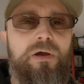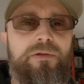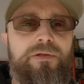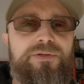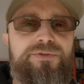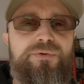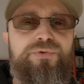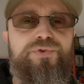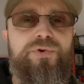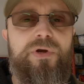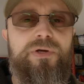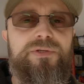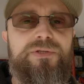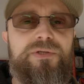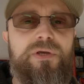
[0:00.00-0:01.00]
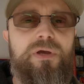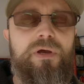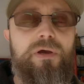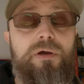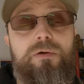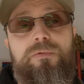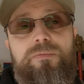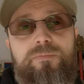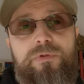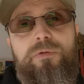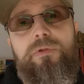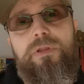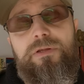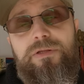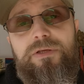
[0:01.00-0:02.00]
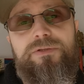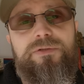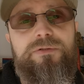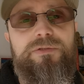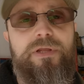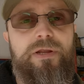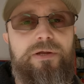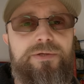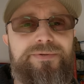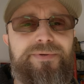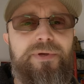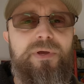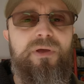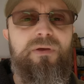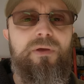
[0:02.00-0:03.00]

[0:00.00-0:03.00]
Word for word: on these new trucks, uh, the diesels that is.